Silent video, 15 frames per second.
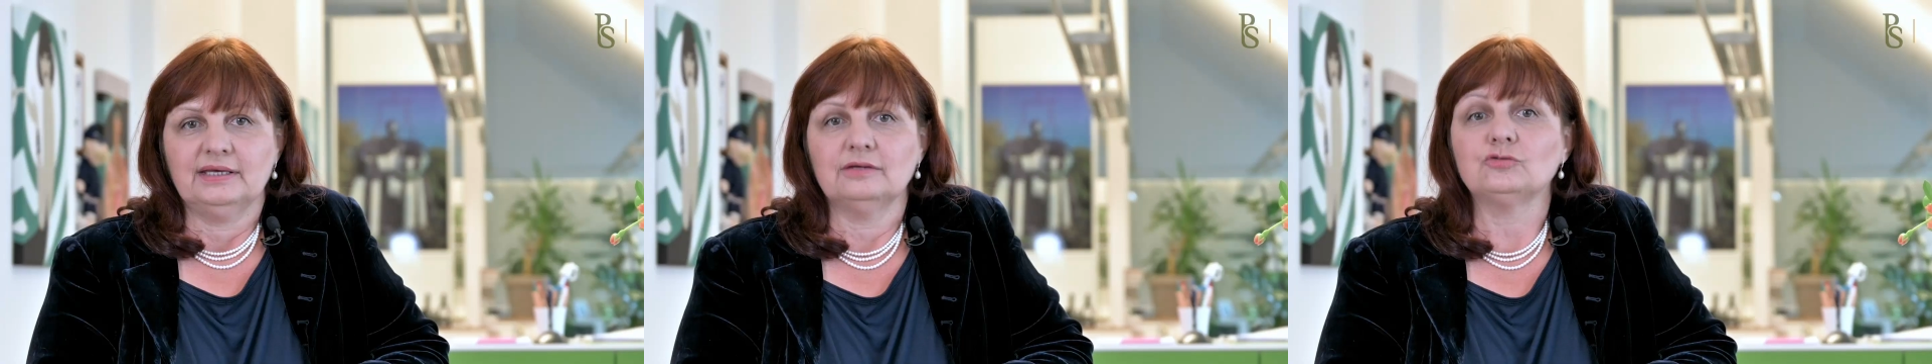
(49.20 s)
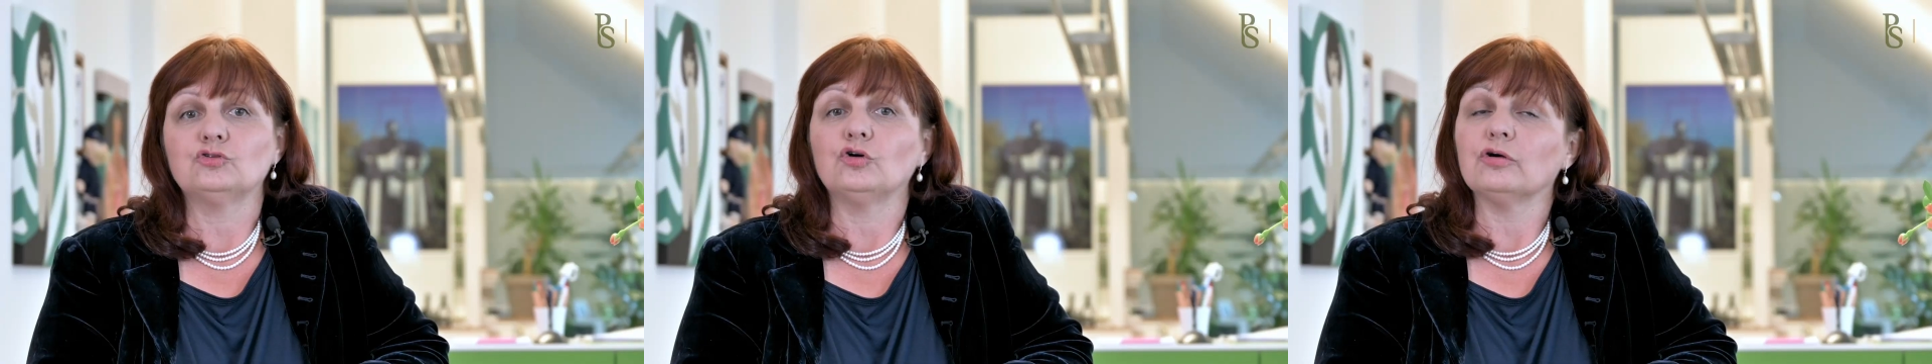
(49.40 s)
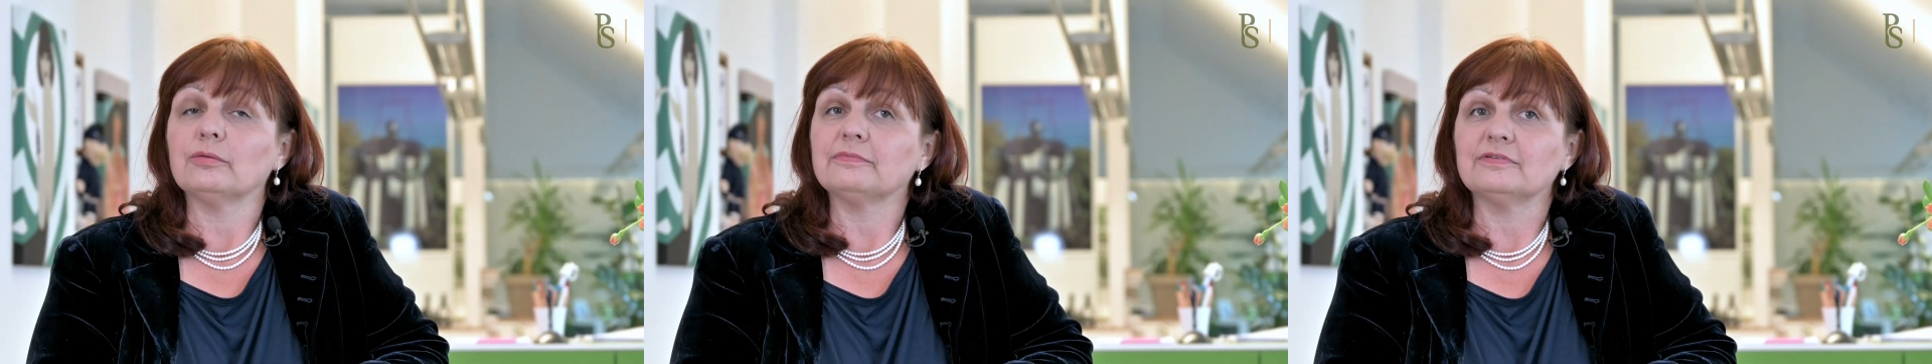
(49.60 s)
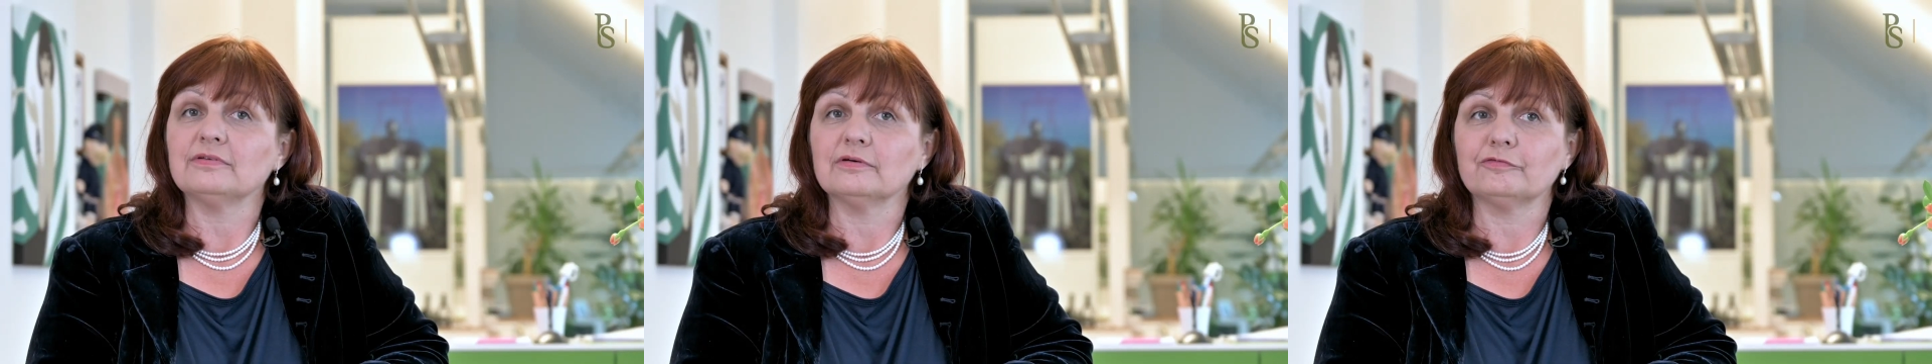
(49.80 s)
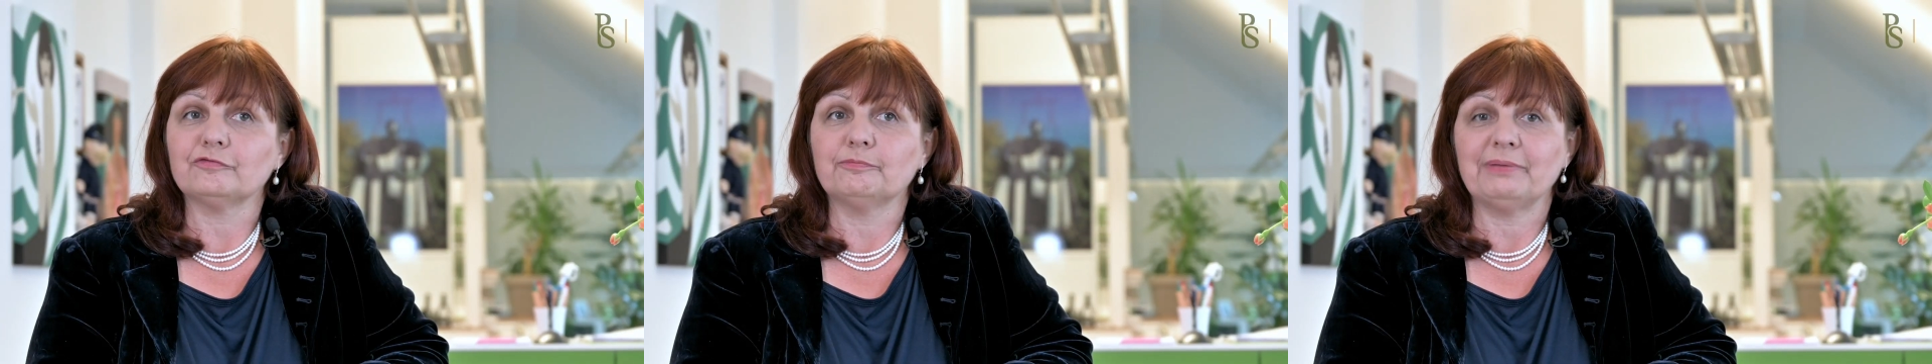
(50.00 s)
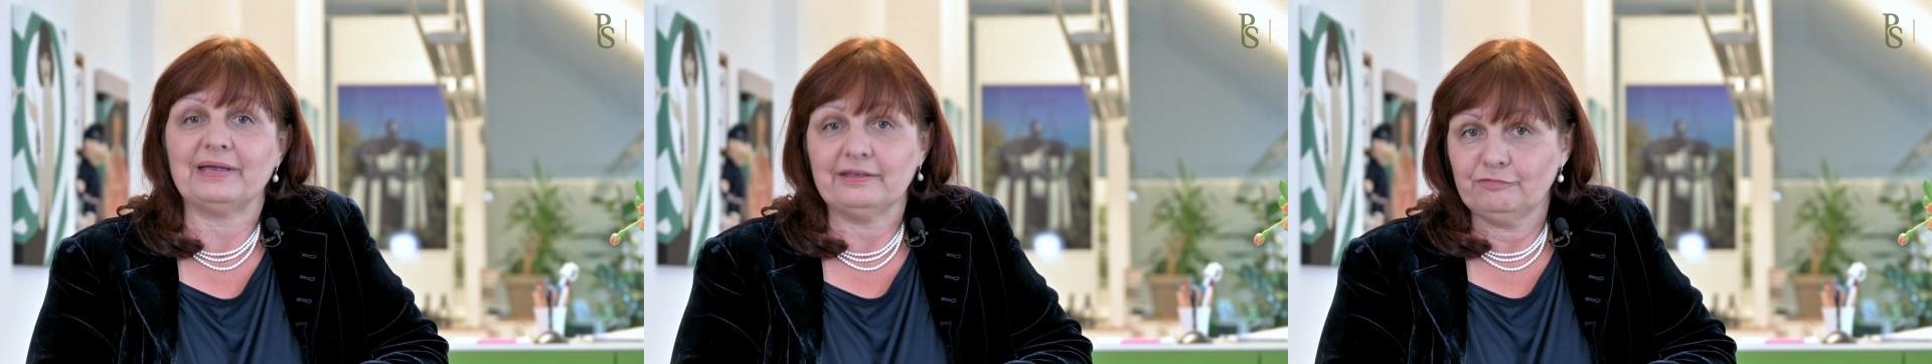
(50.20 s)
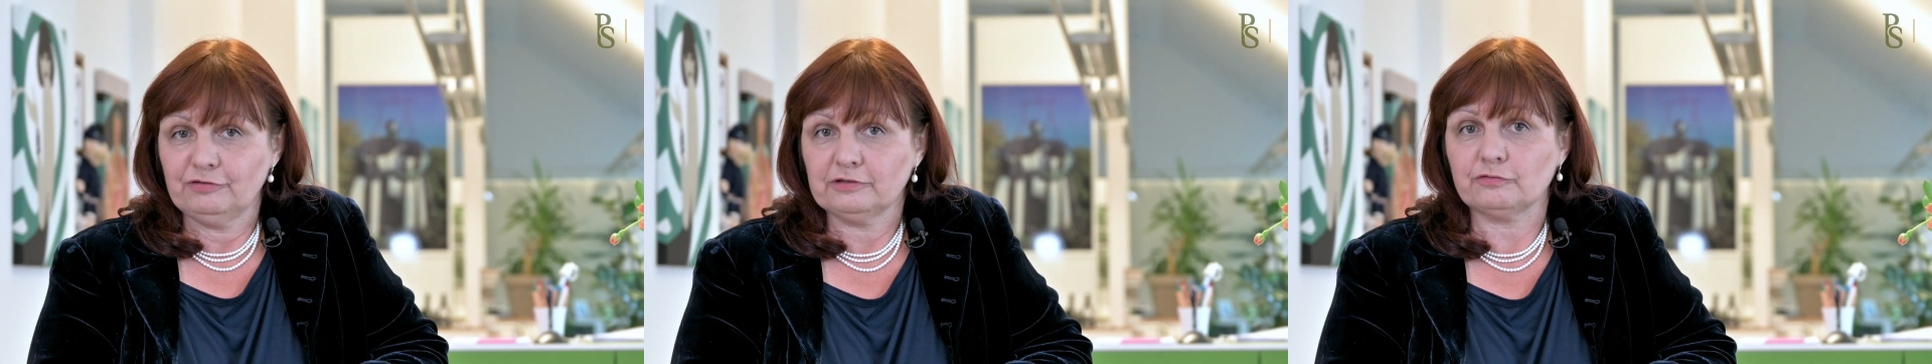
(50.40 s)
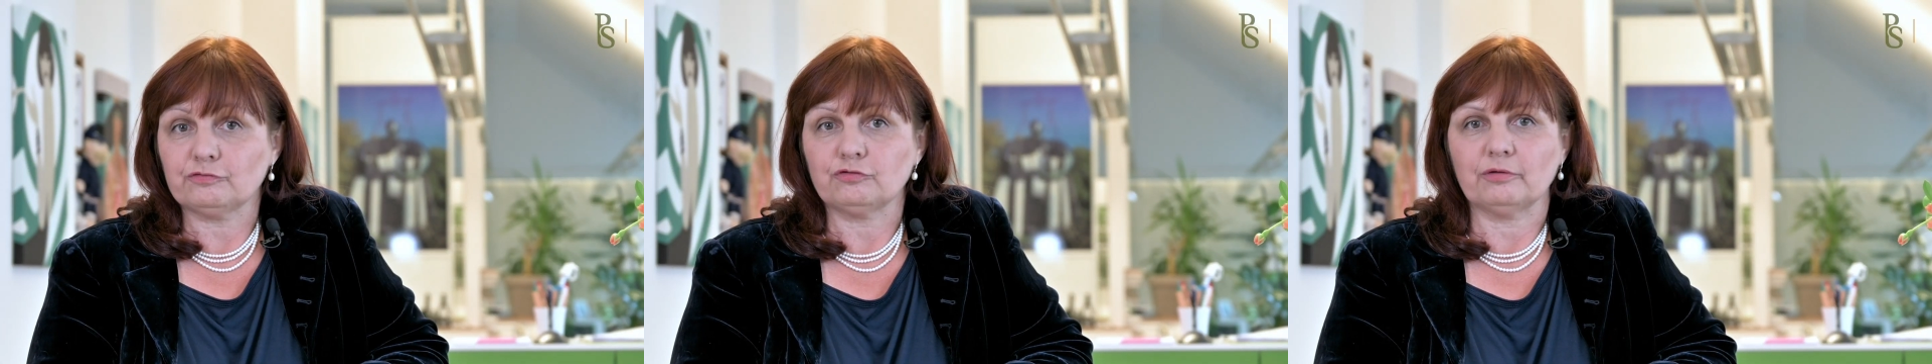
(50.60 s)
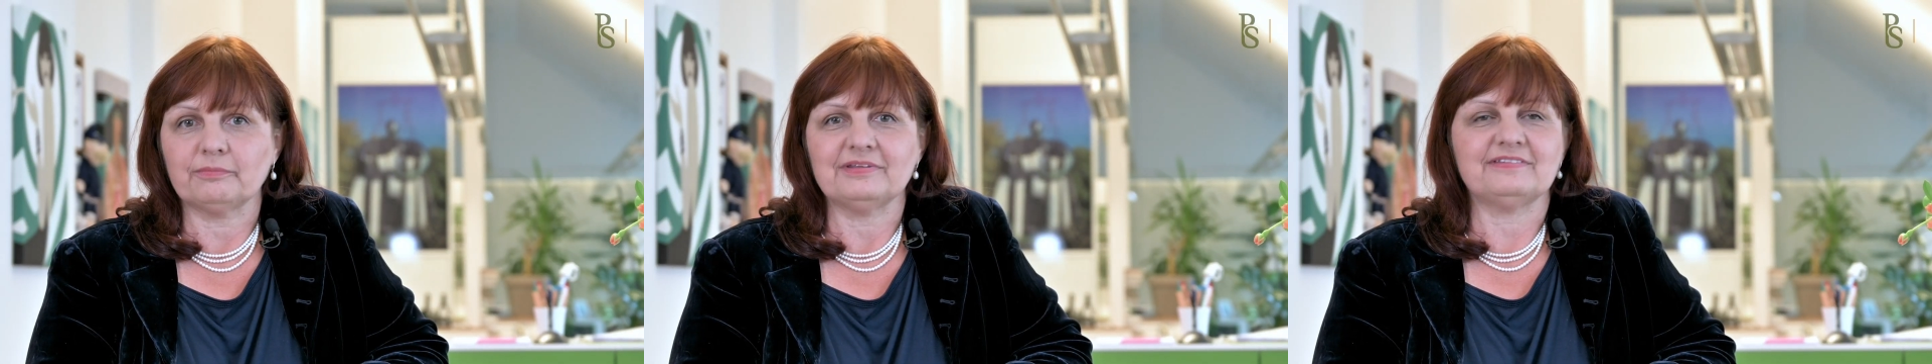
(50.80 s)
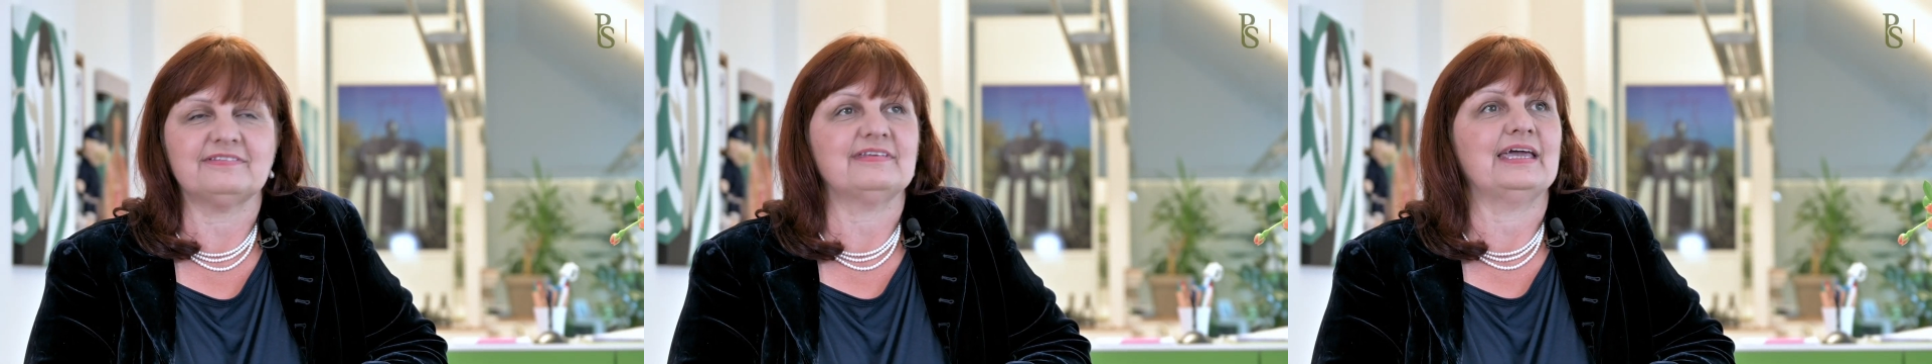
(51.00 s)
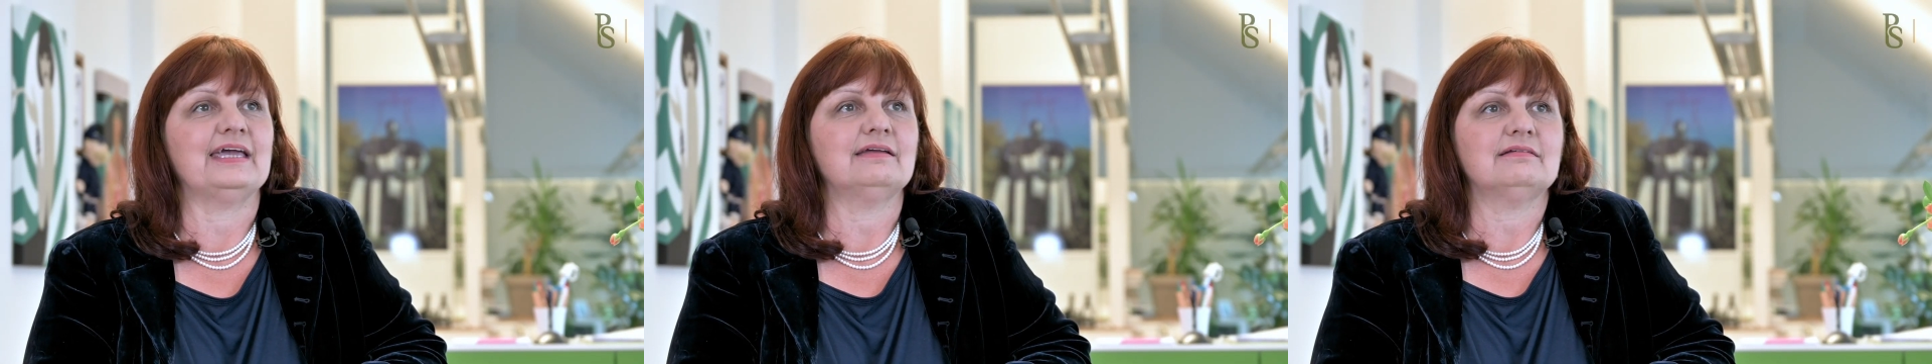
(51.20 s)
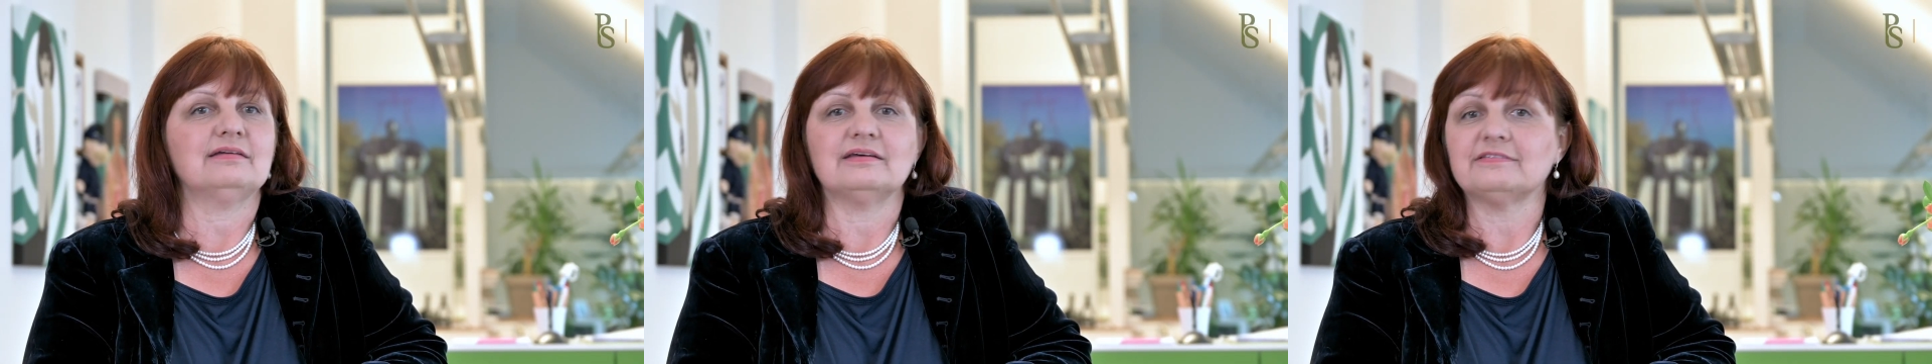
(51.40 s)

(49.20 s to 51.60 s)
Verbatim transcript: in terms of benefits from the state